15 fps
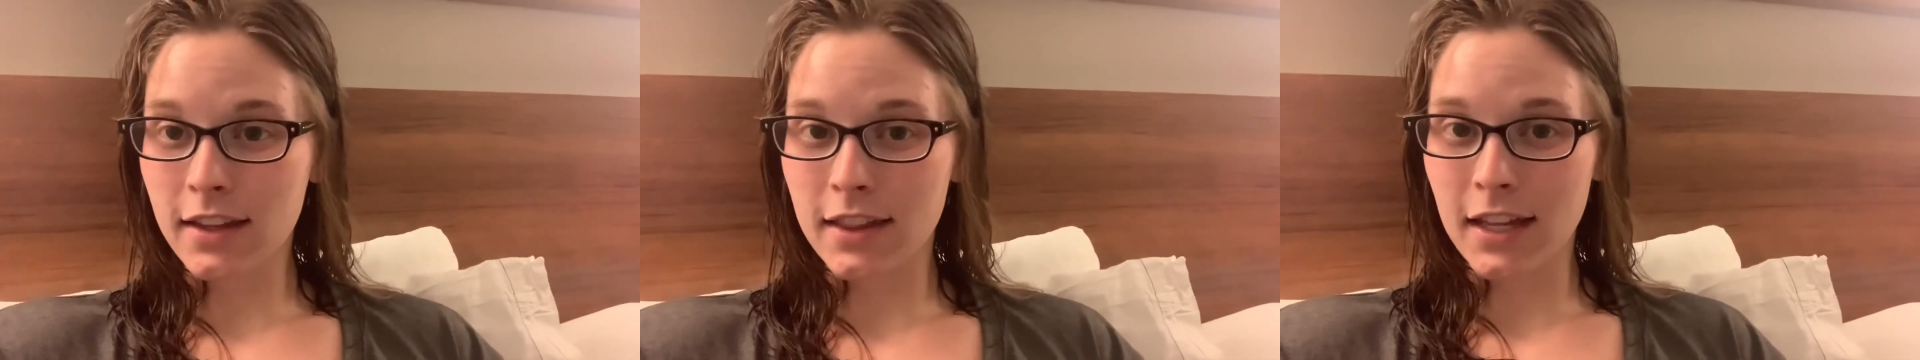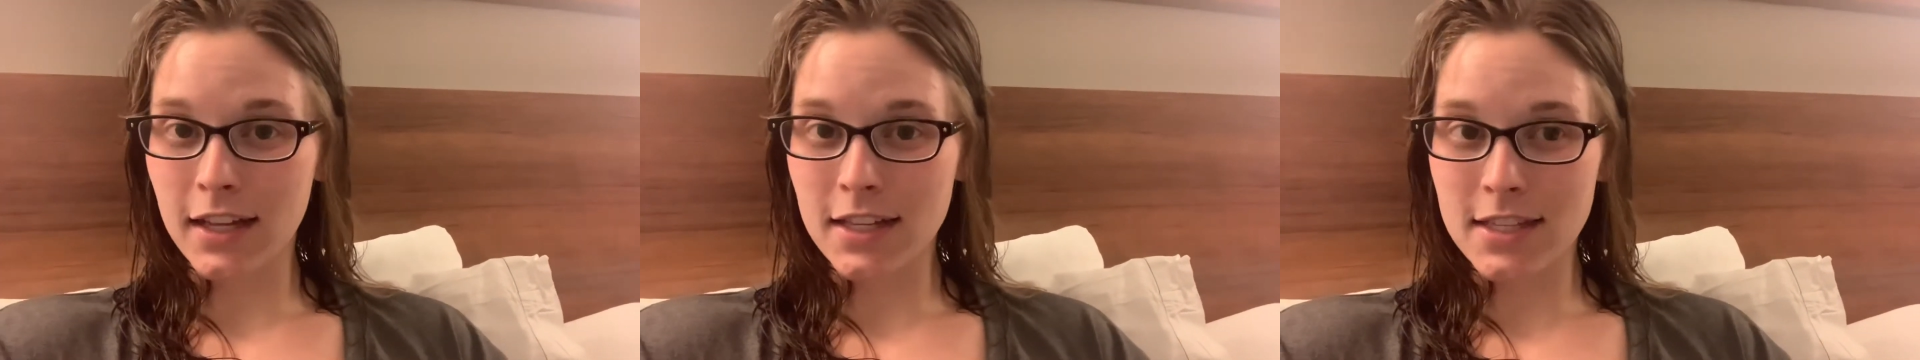
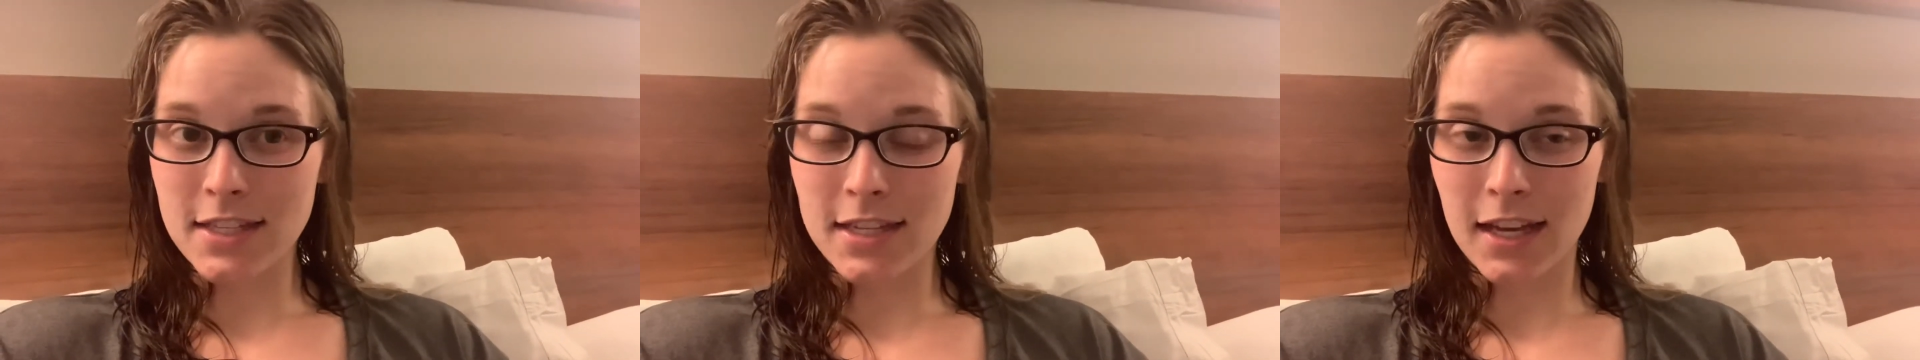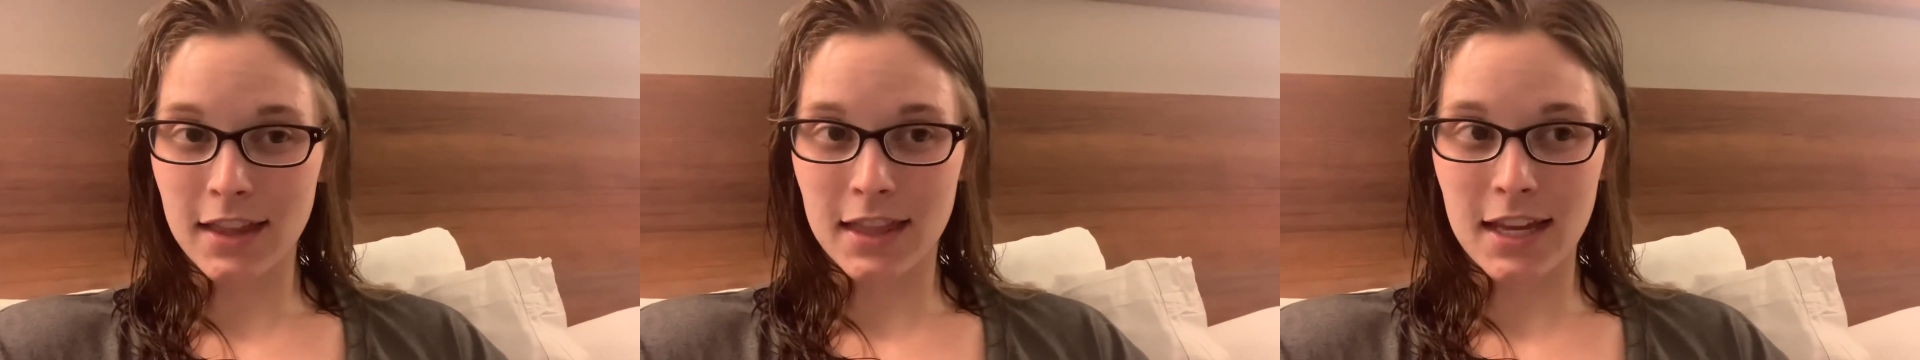that's,
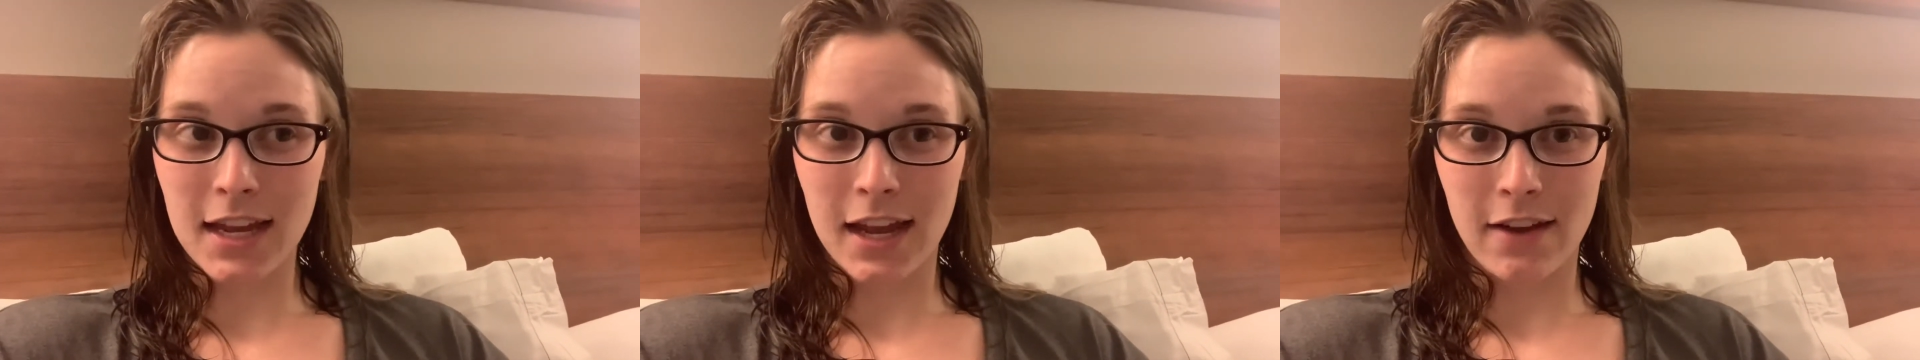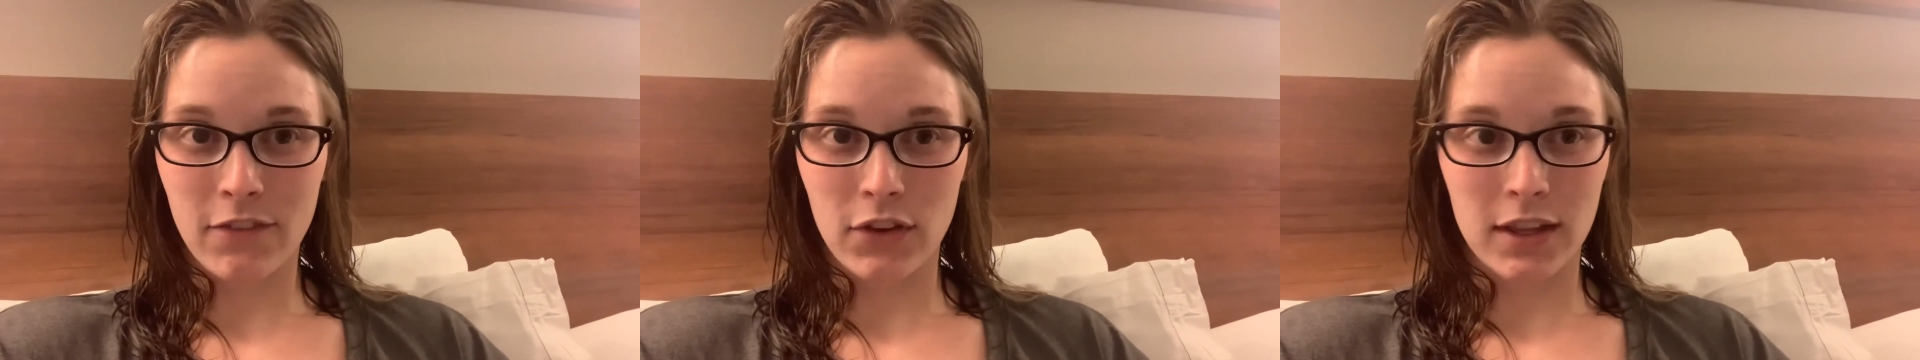I think
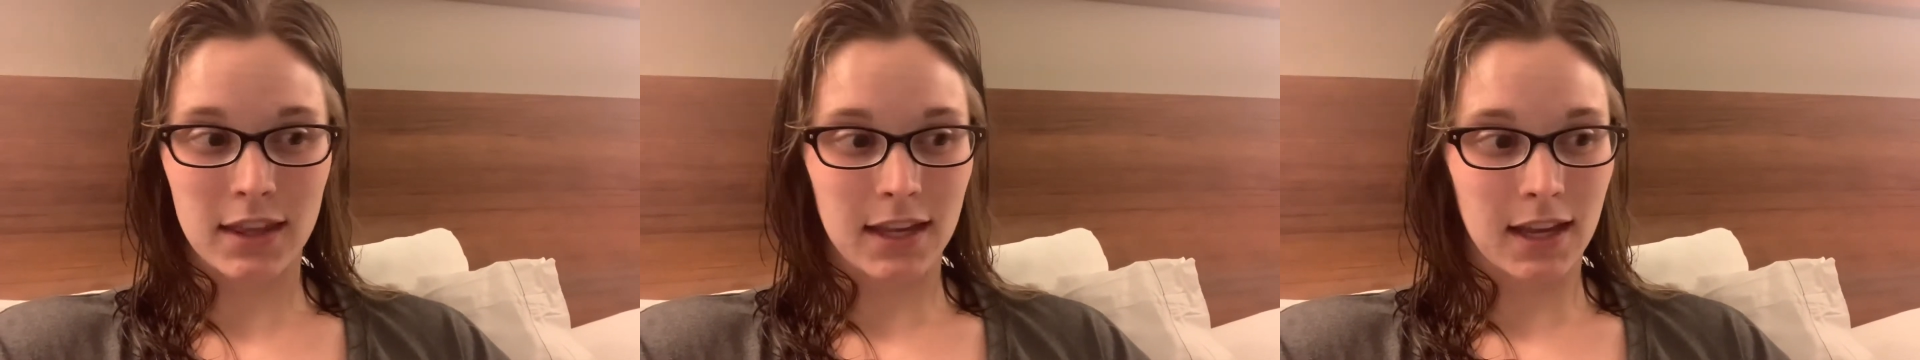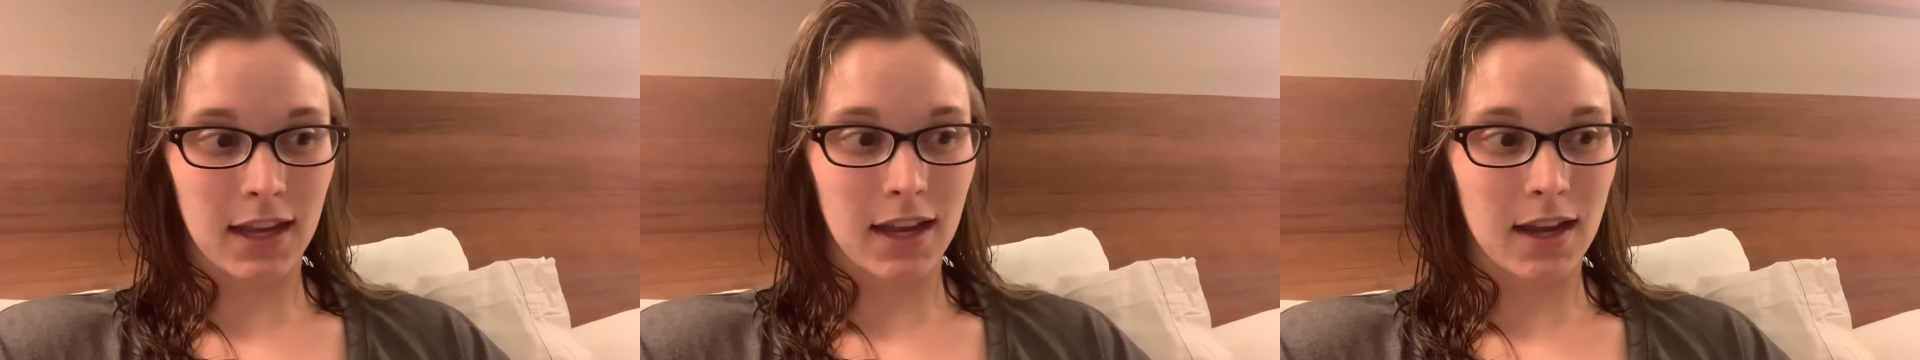
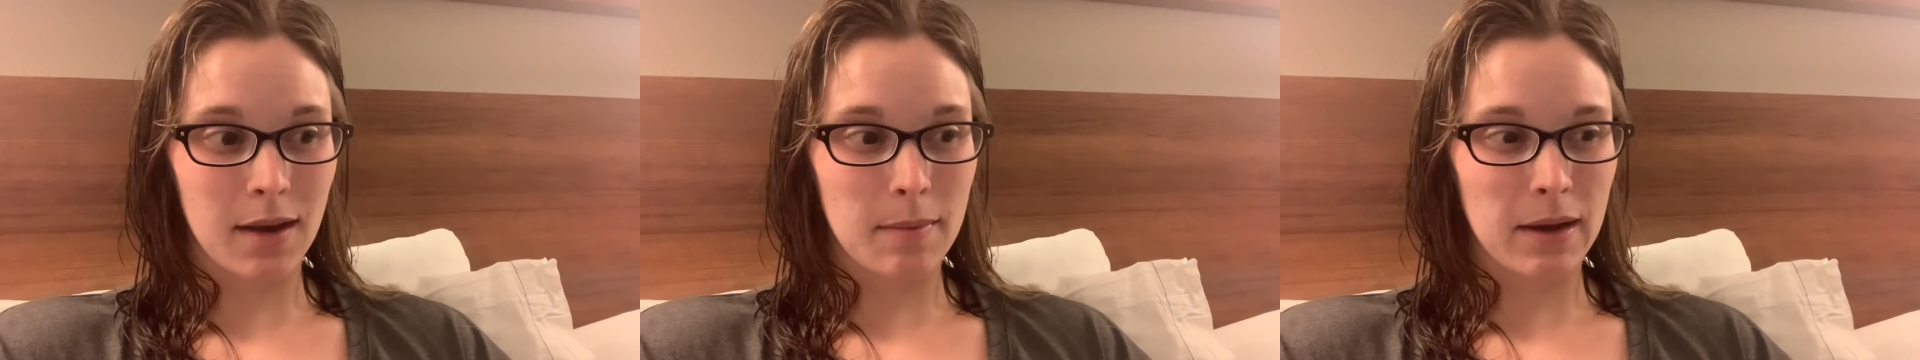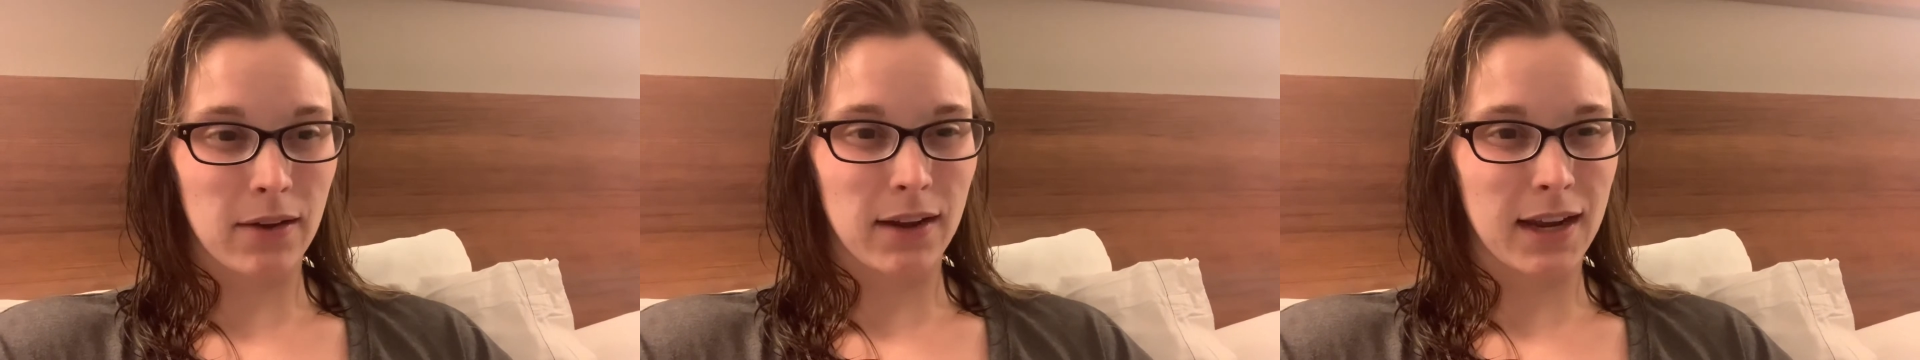everything
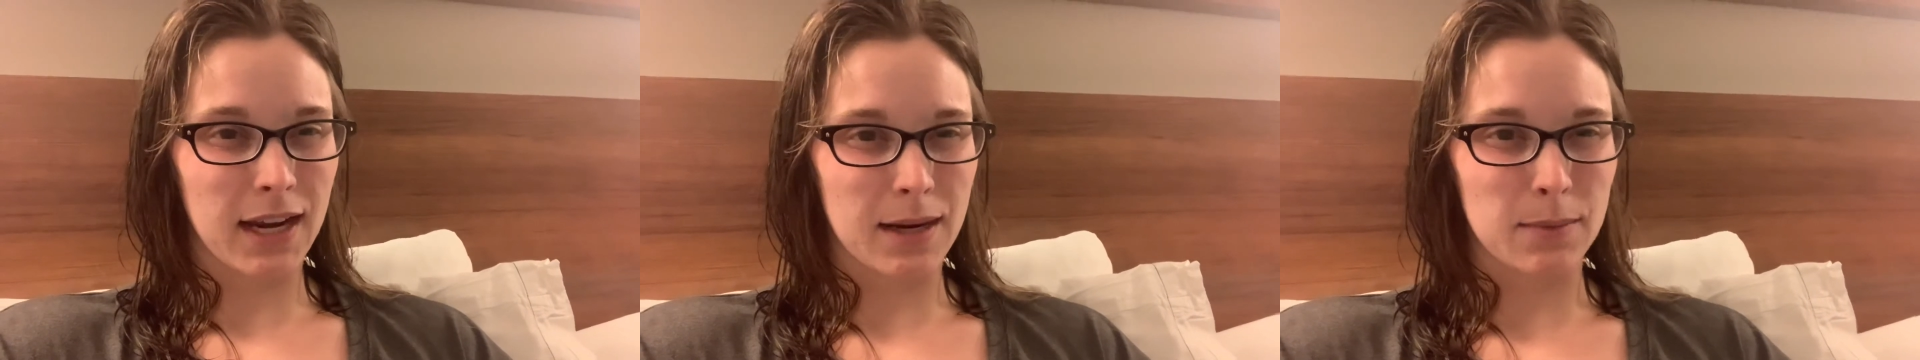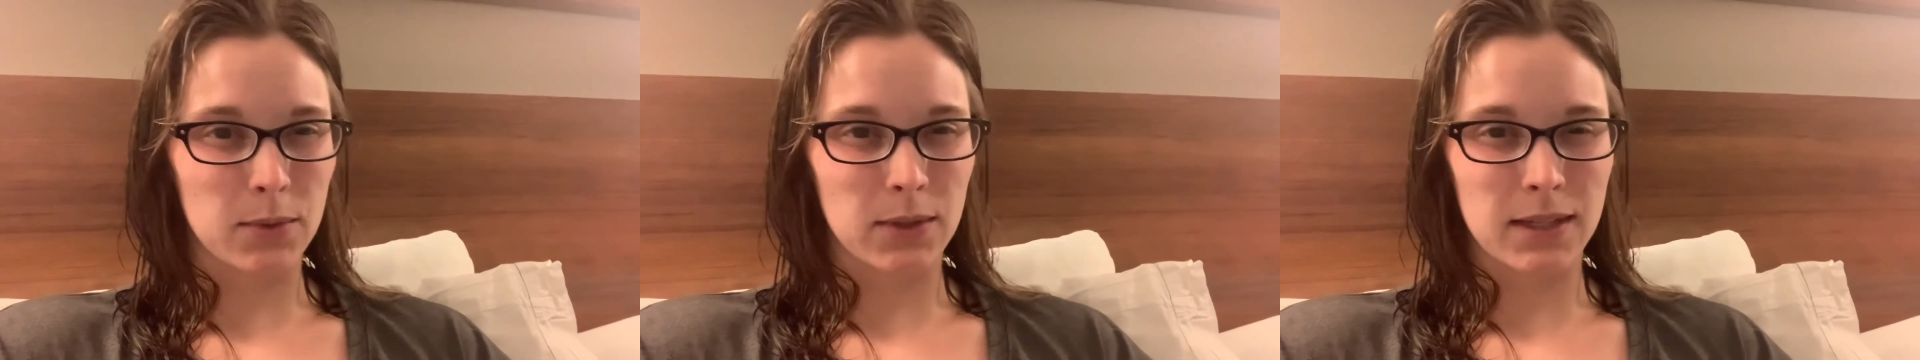about Animal